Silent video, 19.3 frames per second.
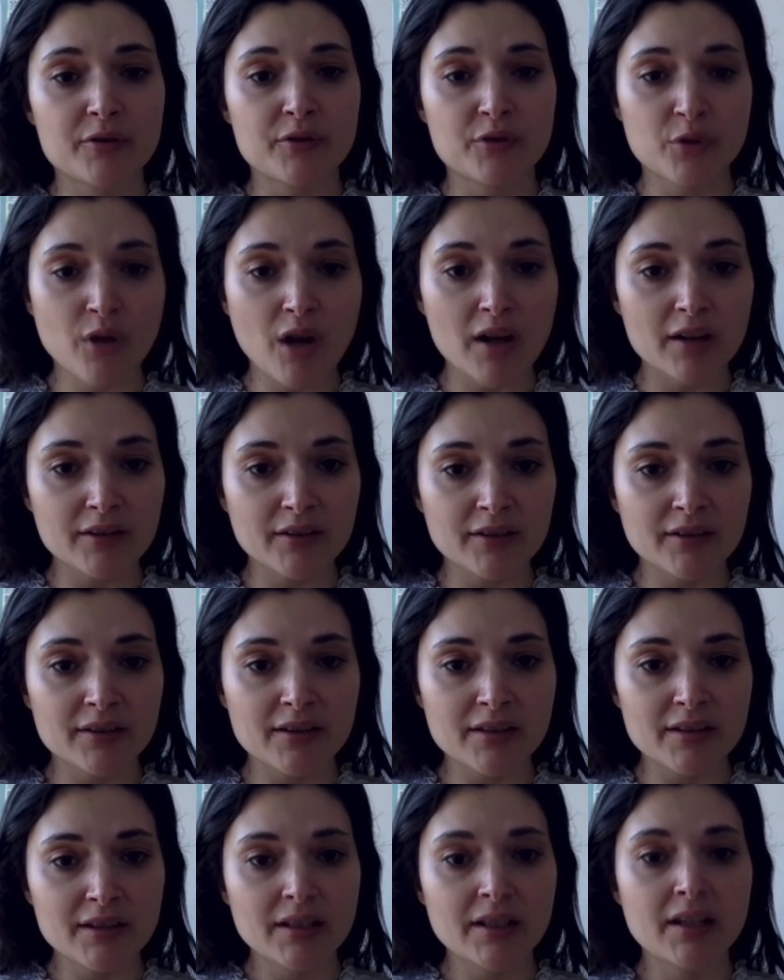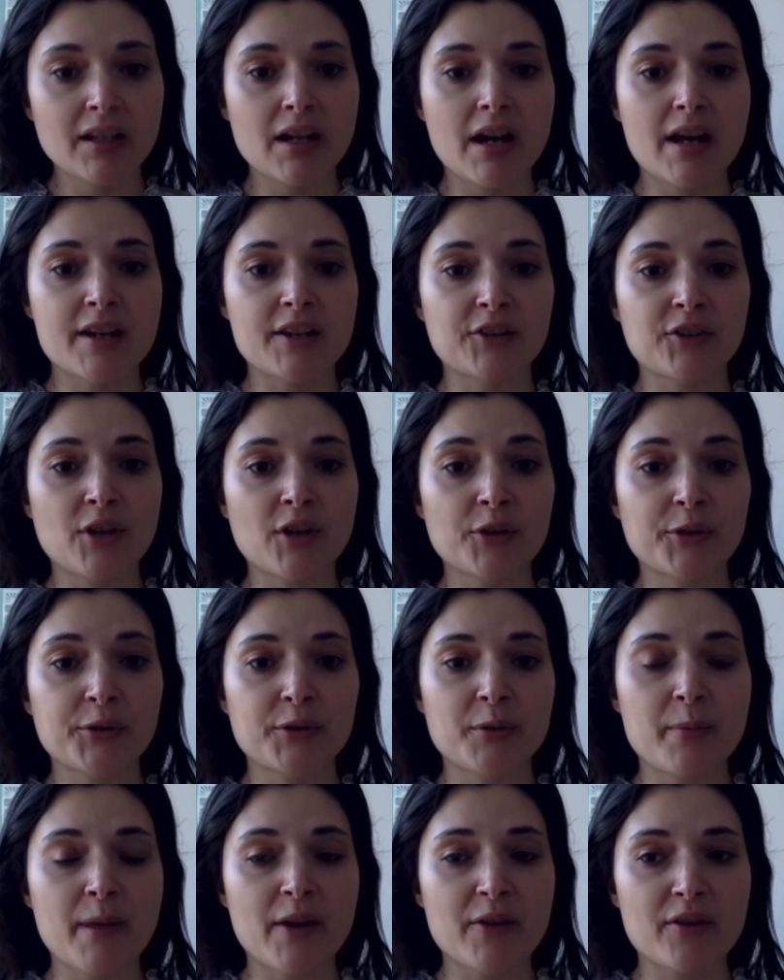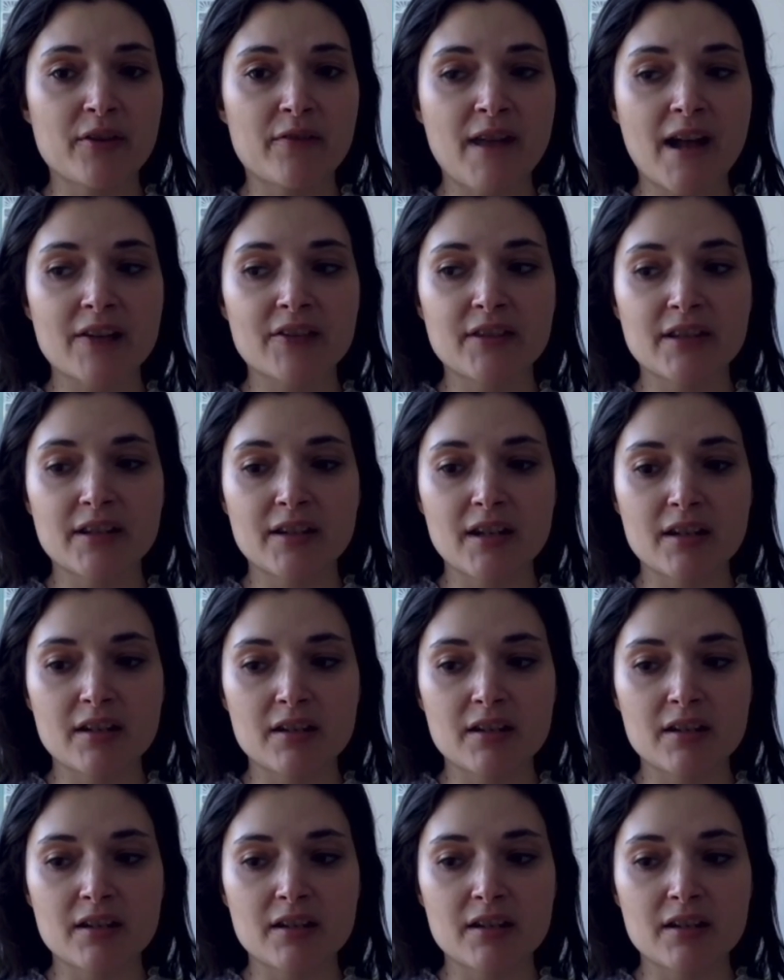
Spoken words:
trust. And it's also about the fact that